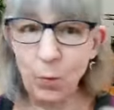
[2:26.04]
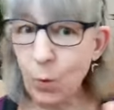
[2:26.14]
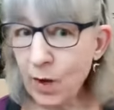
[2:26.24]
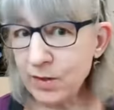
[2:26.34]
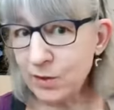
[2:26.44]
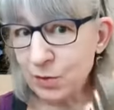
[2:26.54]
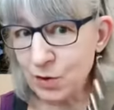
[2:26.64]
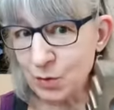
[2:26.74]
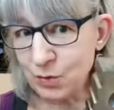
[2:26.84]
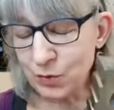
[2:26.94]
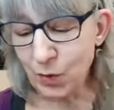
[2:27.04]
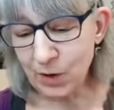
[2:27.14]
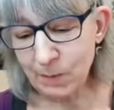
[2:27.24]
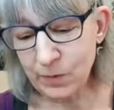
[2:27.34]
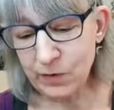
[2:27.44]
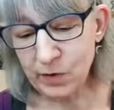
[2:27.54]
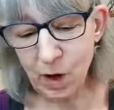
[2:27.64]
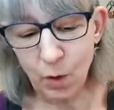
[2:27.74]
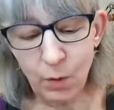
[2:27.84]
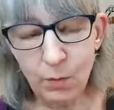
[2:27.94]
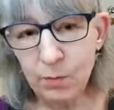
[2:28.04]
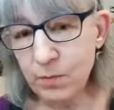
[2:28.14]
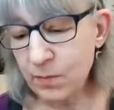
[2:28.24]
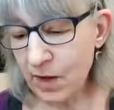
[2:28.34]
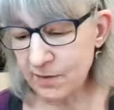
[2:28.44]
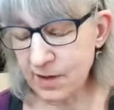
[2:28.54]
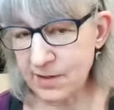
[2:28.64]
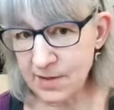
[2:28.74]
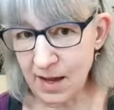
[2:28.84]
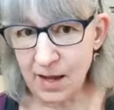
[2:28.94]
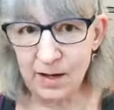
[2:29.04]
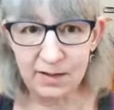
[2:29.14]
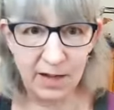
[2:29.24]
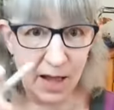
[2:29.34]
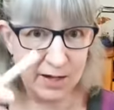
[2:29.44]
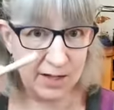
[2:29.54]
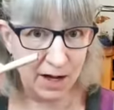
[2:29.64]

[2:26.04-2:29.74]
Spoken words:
What these are used for. So, as I said, a lot of